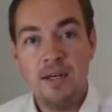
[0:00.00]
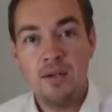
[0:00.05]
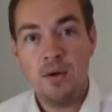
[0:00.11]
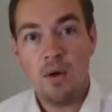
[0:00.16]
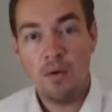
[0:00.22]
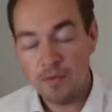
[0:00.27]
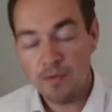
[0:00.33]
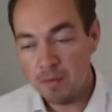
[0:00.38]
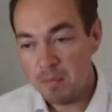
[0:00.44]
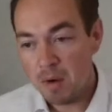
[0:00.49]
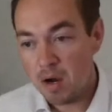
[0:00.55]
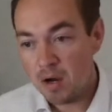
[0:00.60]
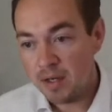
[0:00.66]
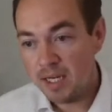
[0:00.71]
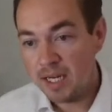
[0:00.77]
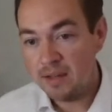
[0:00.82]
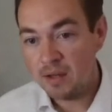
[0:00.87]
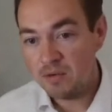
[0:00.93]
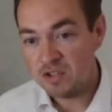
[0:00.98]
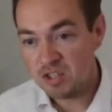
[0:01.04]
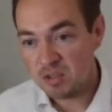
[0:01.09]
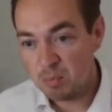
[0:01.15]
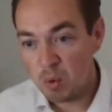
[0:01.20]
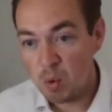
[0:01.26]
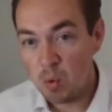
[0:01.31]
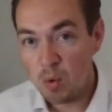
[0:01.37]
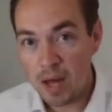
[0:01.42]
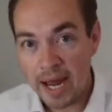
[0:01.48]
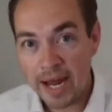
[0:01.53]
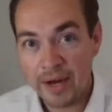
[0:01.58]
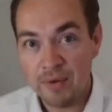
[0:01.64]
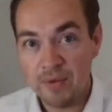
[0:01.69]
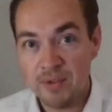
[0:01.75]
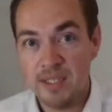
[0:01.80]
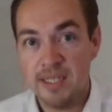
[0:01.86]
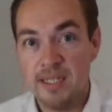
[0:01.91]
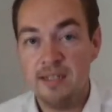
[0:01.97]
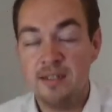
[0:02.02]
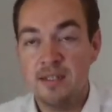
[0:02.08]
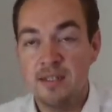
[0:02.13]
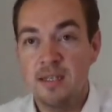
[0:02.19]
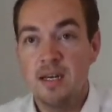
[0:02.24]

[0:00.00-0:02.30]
of the market, those smaller houses,